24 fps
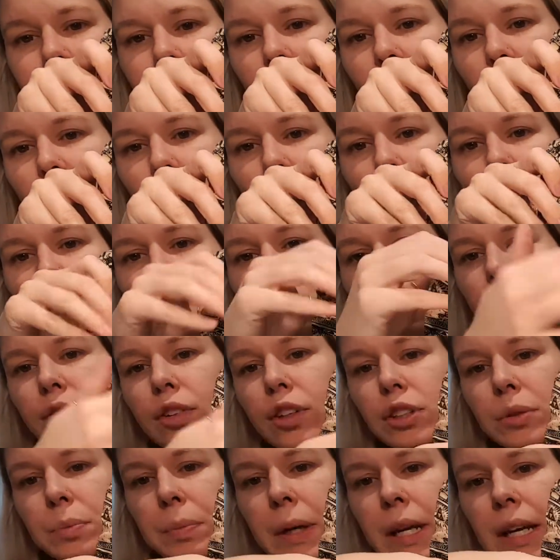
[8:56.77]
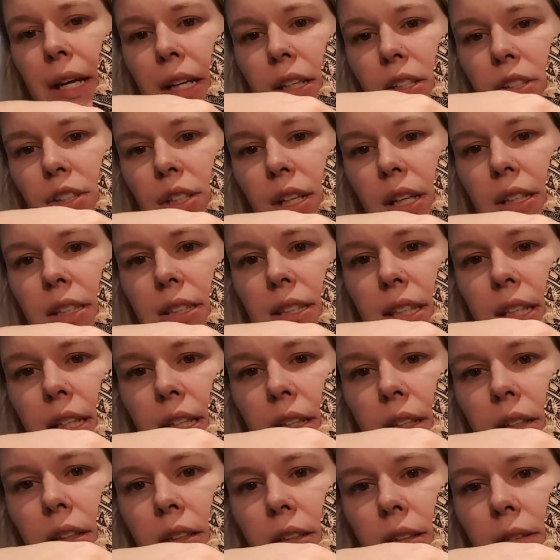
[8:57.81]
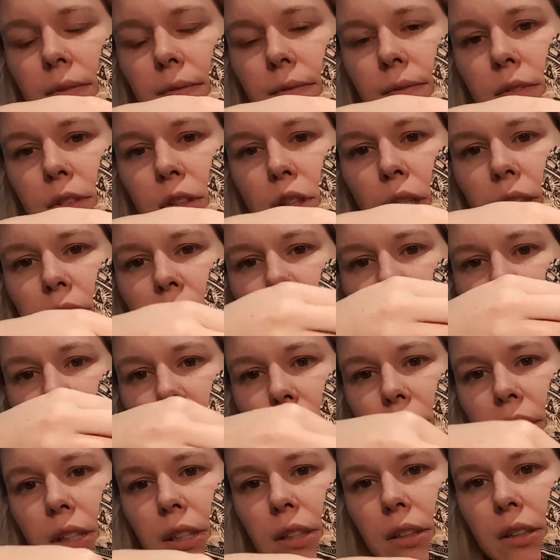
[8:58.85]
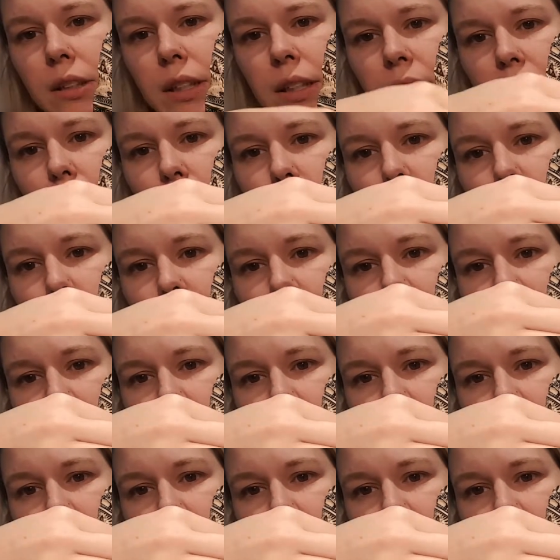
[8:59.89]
So first page I did cross country, like the whole way.